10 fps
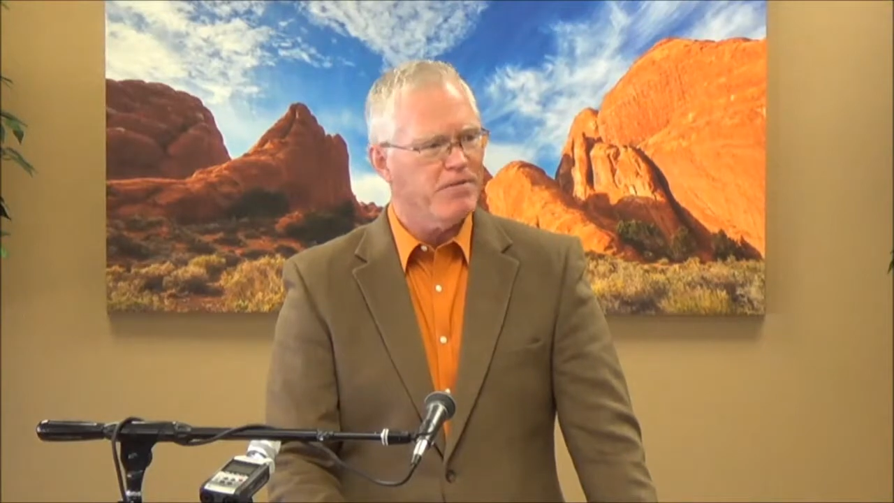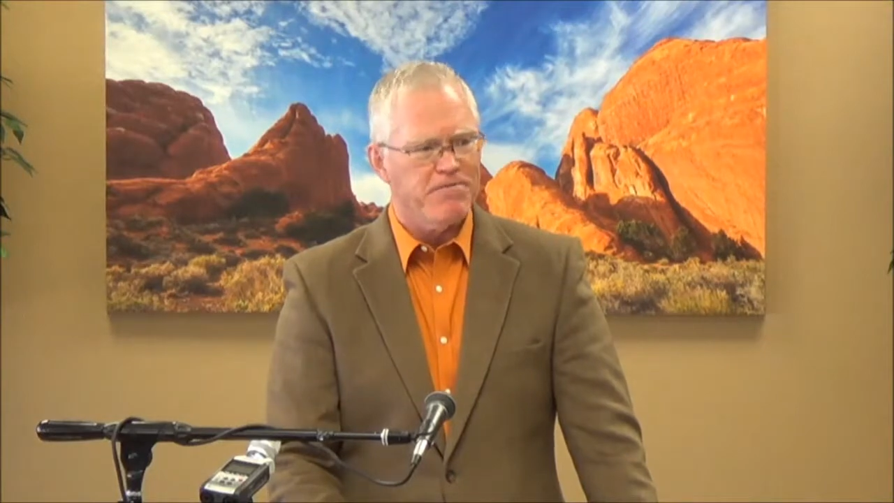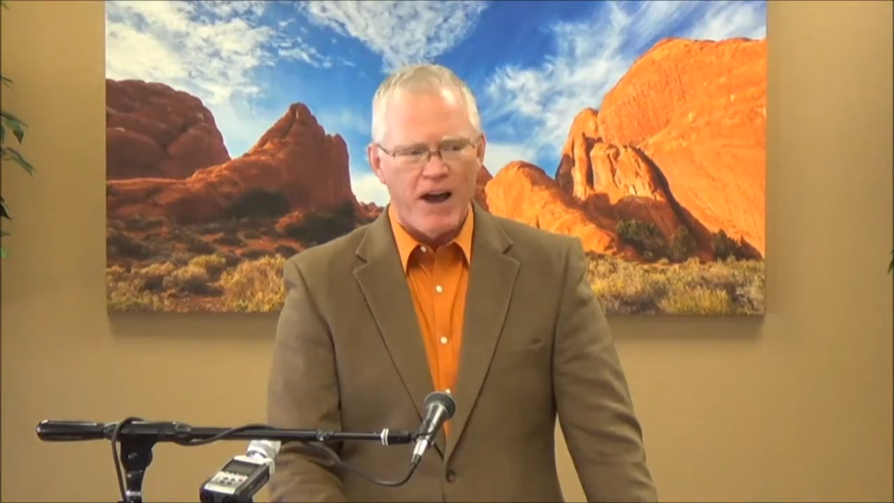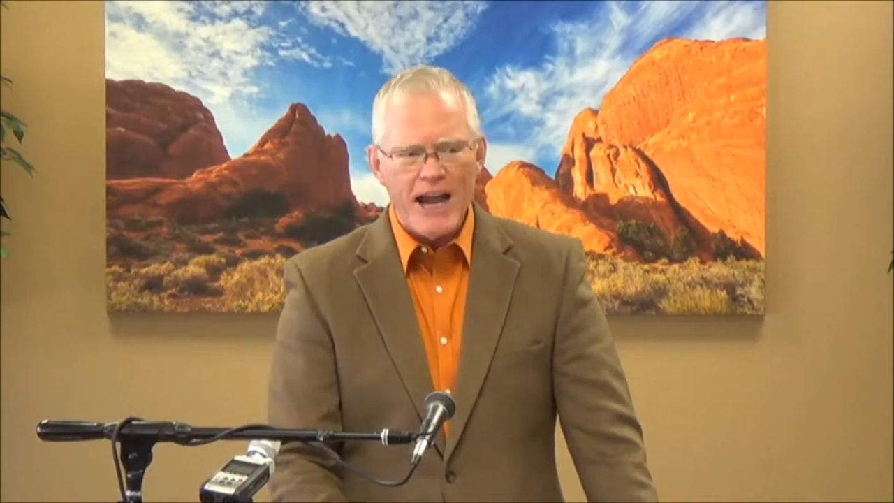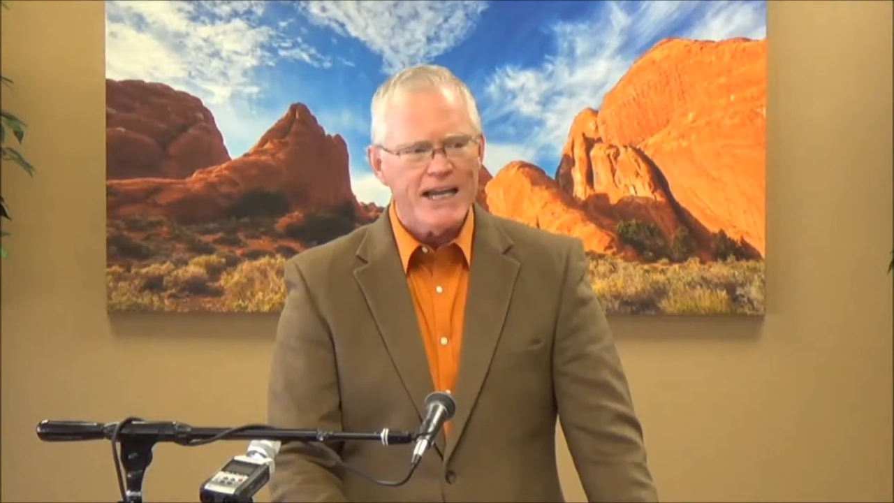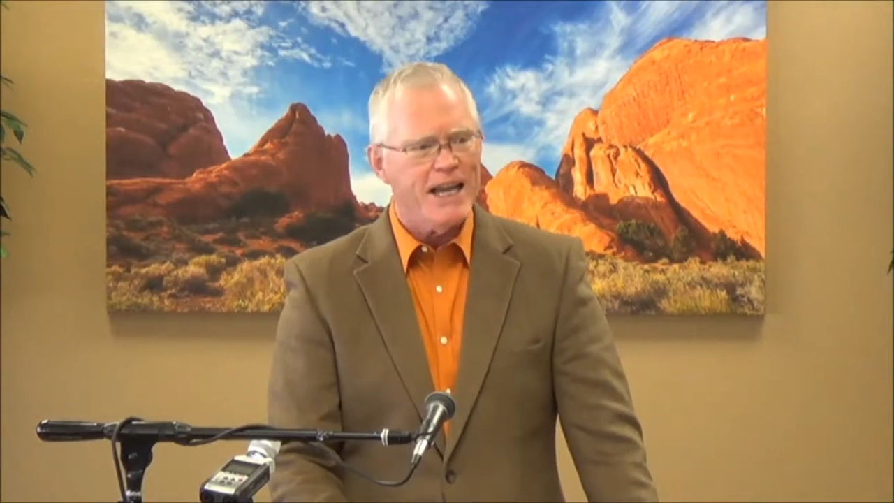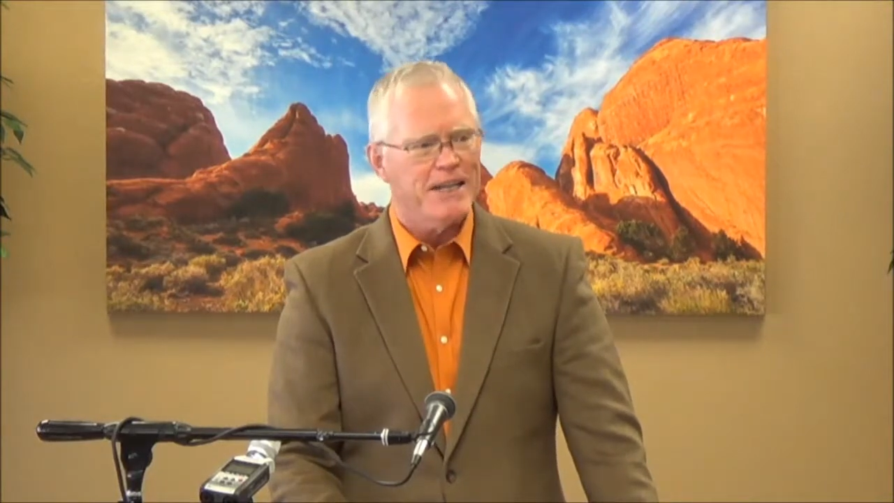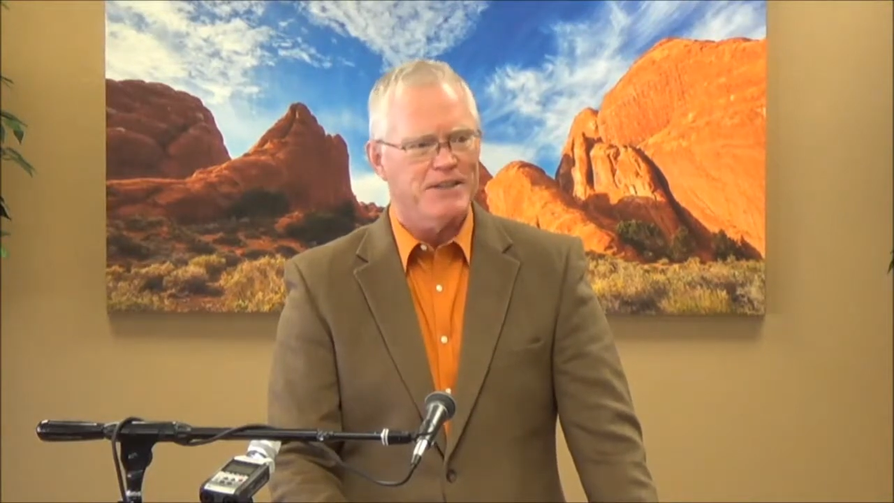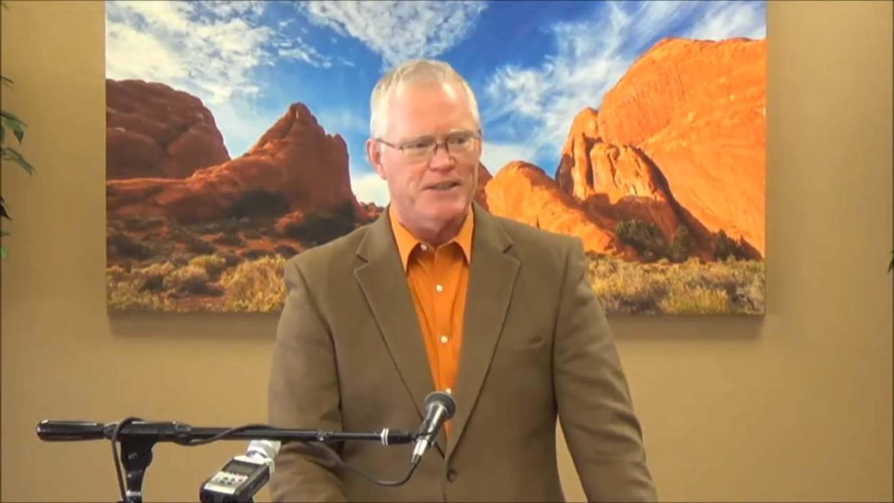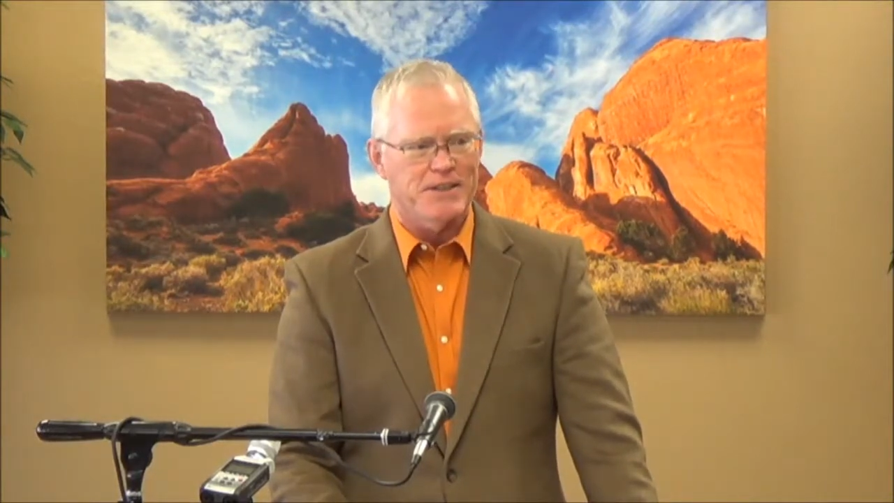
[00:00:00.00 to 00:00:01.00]

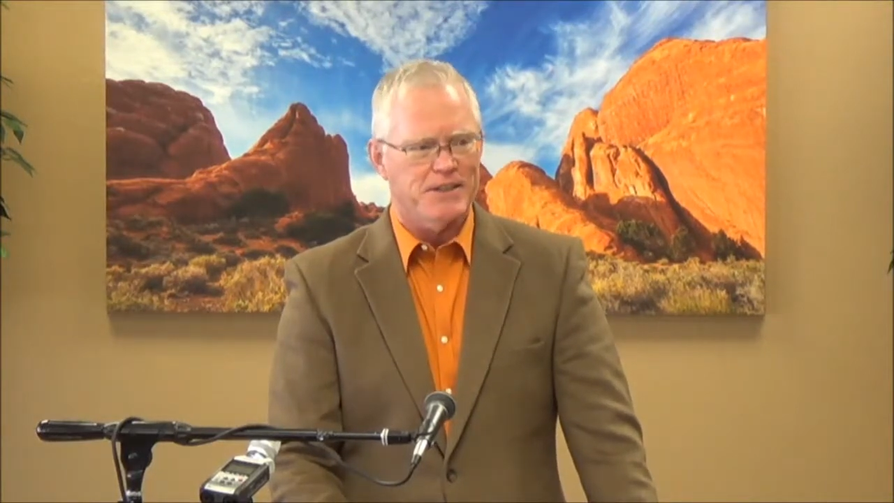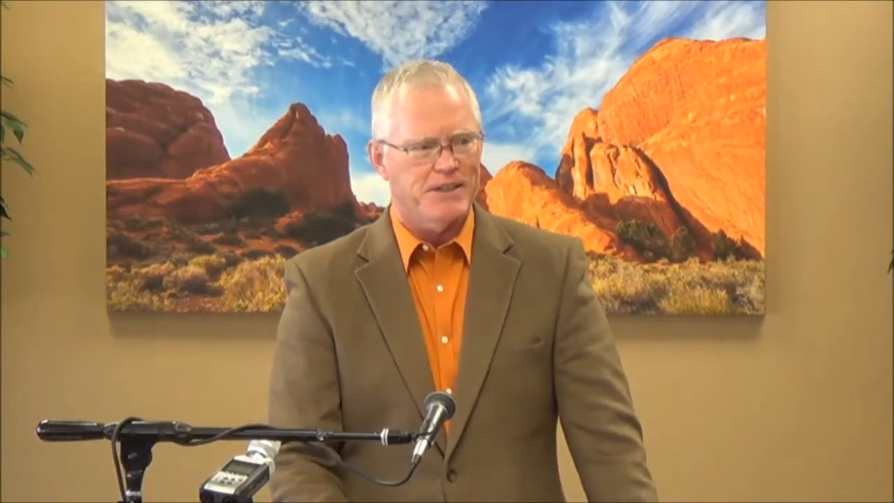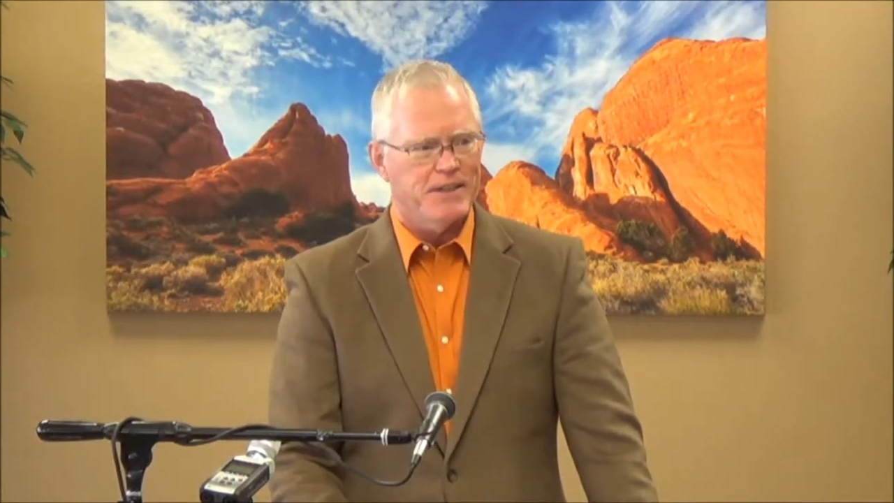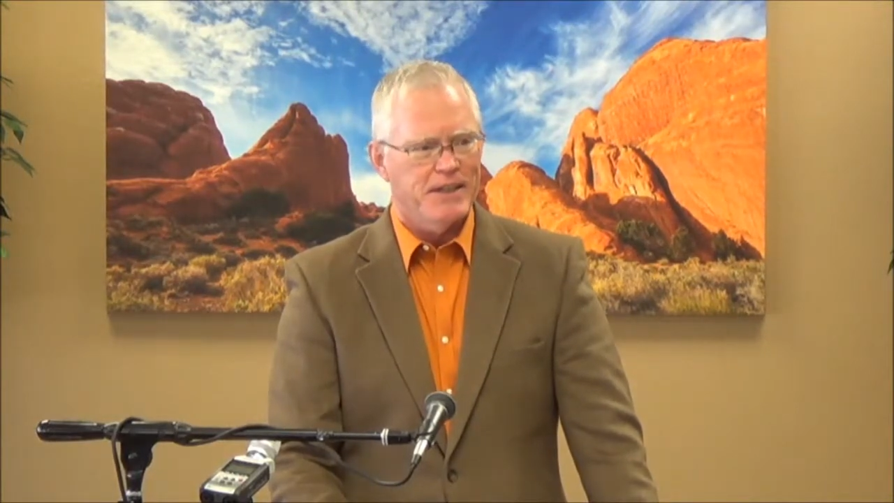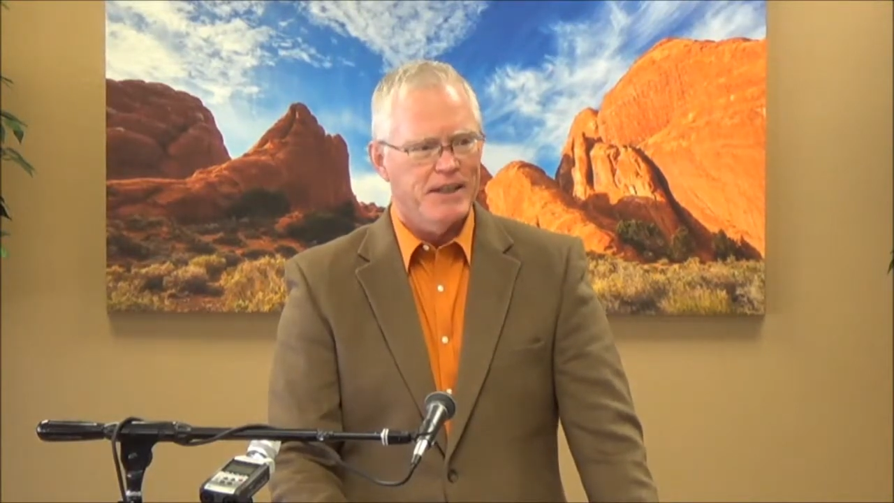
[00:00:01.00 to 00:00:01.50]
finances.